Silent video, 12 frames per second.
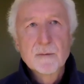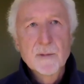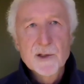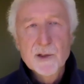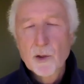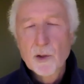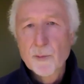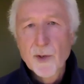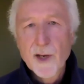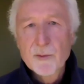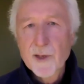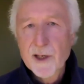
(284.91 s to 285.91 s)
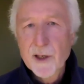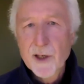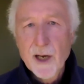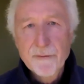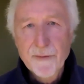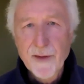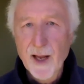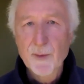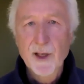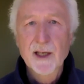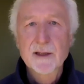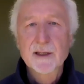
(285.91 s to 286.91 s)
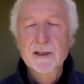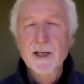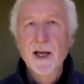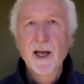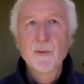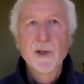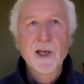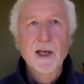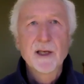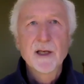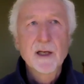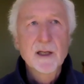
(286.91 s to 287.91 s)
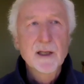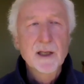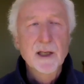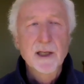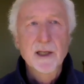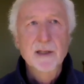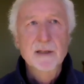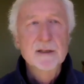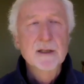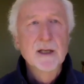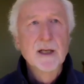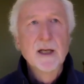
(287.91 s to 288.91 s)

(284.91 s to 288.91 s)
the sole breadwinner in our family at the time. We had young kids.